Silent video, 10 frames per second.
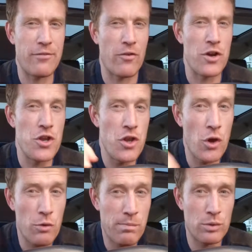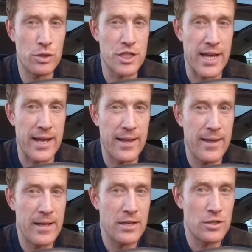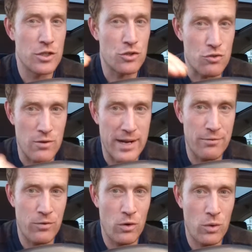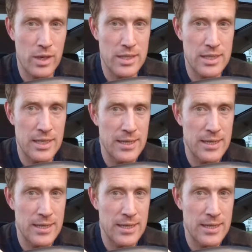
for a no bullshit, straightforward